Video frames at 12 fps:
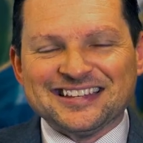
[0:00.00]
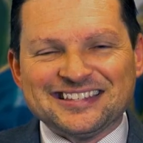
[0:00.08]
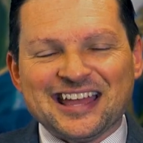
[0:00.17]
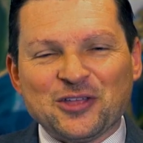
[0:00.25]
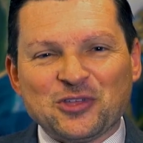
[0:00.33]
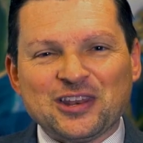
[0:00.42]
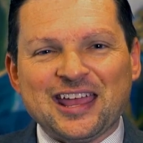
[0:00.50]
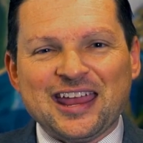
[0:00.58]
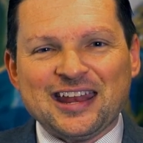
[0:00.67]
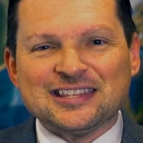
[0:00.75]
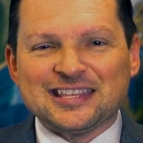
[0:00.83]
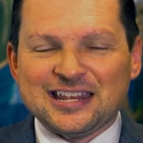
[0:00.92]
death and
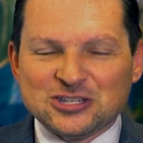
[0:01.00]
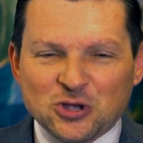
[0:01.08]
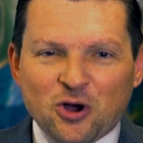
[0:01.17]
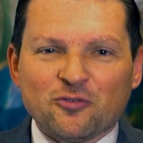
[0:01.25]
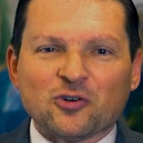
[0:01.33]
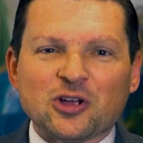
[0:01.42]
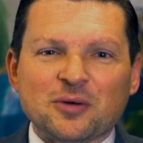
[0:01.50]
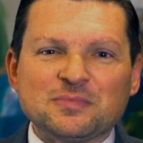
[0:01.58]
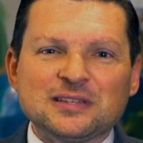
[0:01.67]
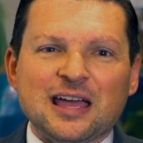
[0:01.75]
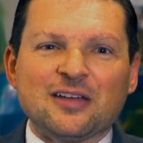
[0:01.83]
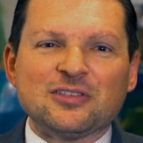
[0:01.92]
Hades, that he's overcome
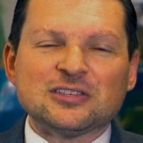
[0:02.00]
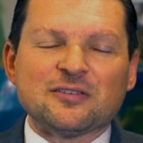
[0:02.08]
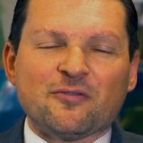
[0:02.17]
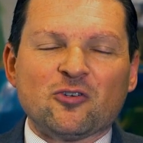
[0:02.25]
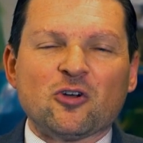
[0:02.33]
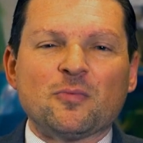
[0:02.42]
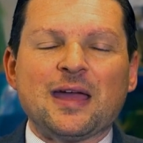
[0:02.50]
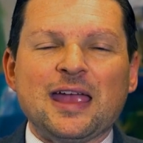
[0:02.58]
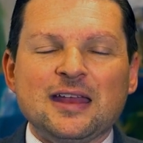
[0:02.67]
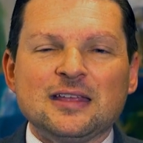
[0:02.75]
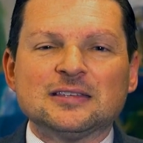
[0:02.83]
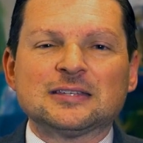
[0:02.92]
death, he's overcome
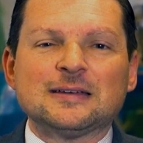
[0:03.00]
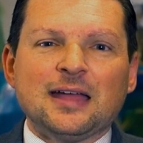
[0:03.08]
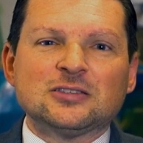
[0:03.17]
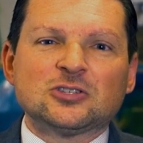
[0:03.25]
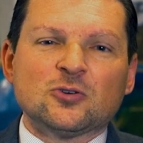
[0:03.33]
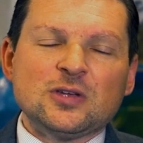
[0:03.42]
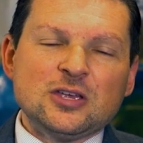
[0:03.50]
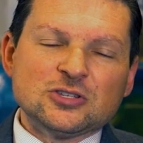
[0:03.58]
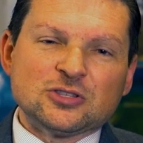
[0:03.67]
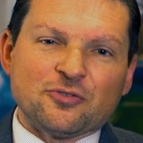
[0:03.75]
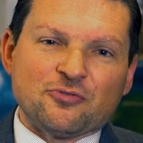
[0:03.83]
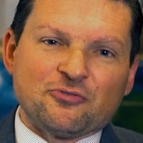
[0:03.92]
Hades. And so he
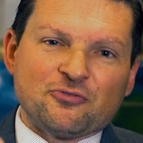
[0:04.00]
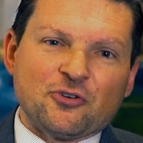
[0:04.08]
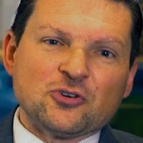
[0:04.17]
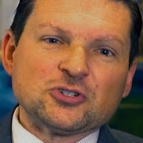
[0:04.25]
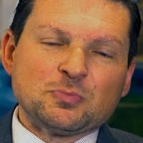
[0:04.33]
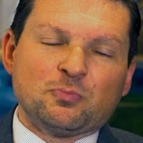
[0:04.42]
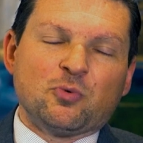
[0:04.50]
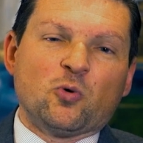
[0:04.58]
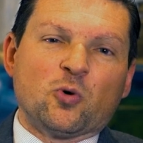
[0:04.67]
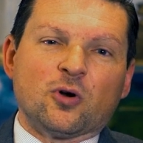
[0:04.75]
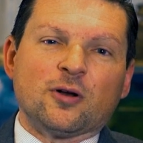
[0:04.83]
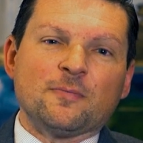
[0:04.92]
is the
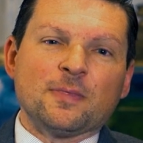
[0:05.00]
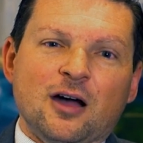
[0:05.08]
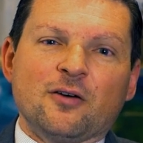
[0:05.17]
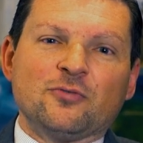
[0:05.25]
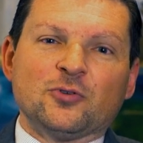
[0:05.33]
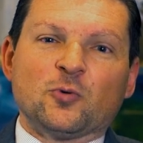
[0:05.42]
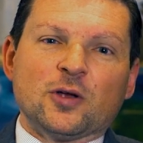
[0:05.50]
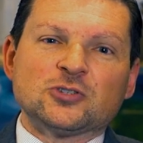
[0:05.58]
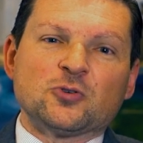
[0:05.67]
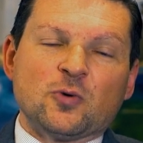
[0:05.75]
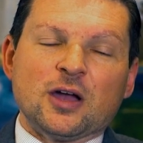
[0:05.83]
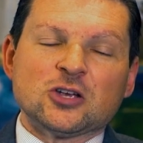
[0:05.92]
firstborn of the
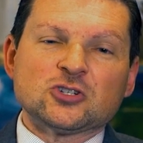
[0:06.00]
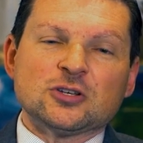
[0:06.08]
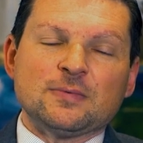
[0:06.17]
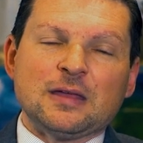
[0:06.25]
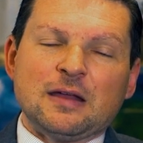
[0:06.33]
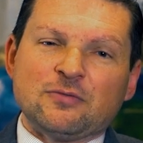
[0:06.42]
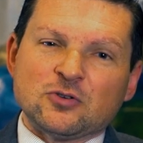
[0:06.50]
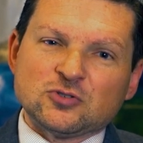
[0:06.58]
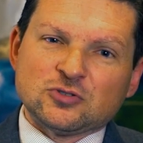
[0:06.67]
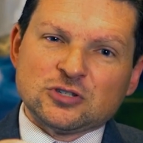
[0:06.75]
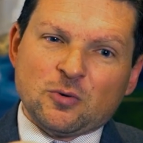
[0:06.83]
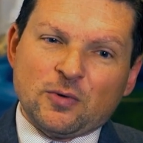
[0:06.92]
resurrection. And if there's
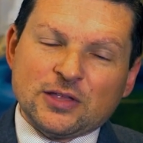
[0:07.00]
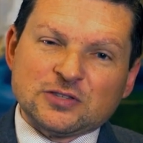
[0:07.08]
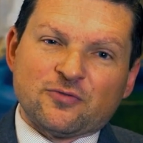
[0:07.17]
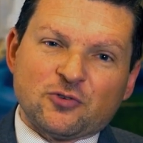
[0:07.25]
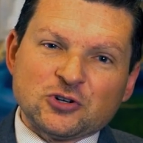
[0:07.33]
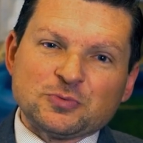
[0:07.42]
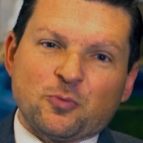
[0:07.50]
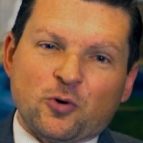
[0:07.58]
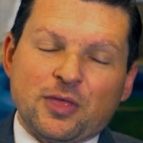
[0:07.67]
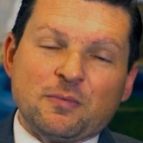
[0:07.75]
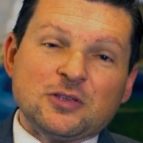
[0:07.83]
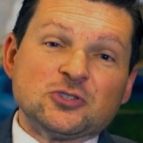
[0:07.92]
someone that's
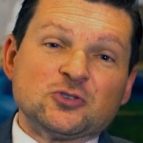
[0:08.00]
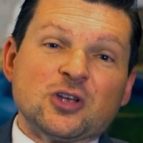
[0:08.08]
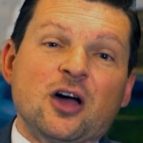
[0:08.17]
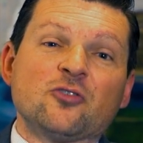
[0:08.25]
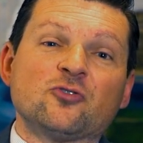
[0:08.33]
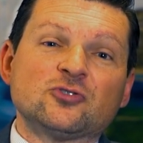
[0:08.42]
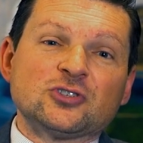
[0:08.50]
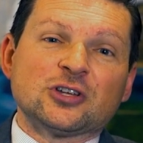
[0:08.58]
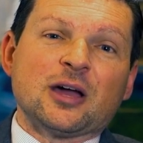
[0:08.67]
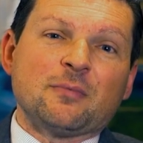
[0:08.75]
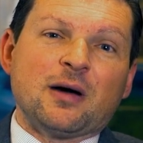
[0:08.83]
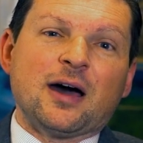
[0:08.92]
firstborn, that means there's others to
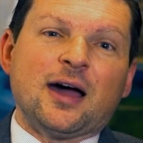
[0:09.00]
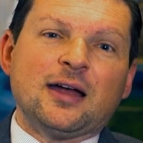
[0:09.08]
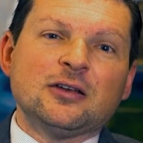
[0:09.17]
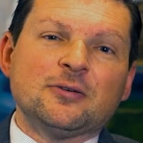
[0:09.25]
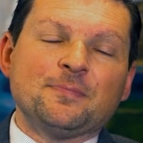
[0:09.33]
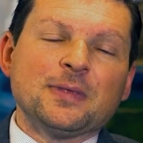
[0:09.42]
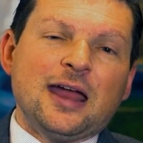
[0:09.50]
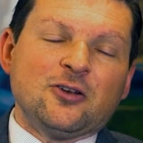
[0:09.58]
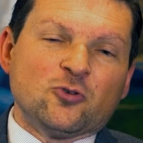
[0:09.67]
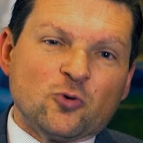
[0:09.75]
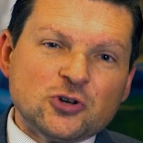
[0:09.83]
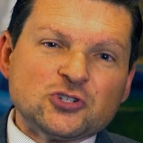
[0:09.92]
come behind him. And
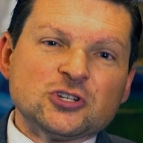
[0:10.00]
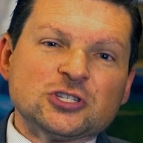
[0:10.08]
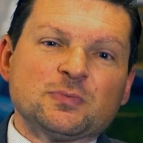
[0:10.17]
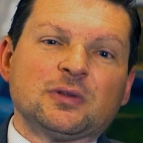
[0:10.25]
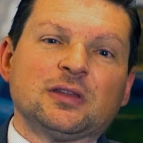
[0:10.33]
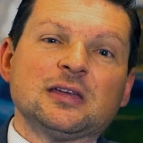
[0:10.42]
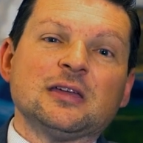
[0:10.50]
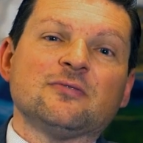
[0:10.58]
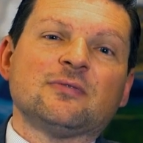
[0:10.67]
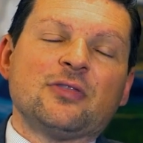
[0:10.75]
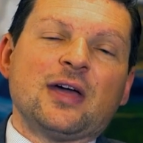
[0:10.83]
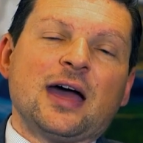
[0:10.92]
Christians
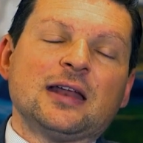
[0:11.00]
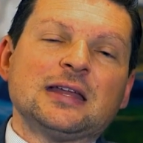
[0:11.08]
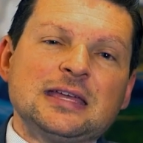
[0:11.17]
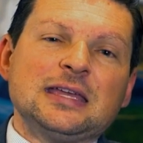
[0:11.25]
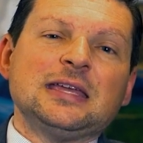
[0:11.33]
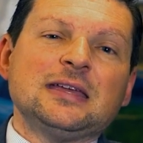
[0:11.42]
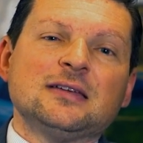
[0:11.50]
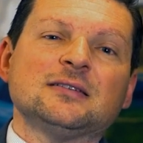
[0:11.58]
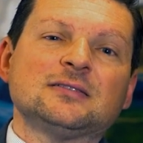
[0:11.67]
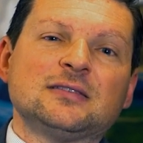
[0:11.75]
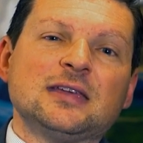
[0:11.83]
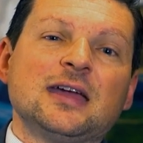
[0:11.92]
believe that he
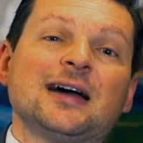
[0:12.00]
is the